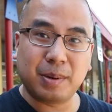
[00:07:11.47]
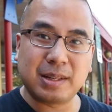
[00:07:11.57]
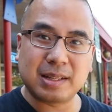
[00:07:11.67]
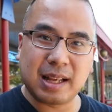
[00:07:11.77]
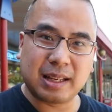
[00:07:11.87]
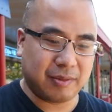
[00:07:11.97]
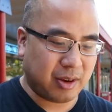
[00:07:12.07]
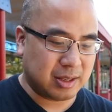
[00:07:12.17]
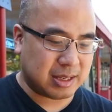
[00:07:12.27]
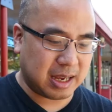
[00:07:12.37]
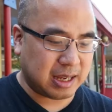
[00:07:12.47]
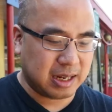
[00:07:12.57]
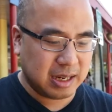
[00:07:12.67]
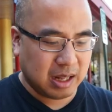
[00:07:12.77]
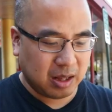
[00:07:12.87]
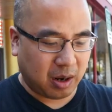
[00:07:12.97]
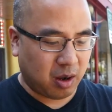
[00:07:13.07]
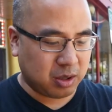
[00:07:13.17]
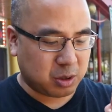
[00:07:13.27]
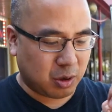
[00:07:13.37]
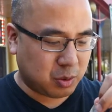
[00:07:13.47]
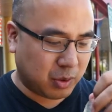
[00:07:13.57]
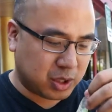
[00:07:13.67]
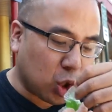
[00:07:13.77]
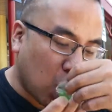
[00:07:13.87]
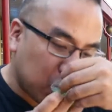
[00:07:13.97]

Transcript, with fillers: but just like Ivan said, like all the stores I went to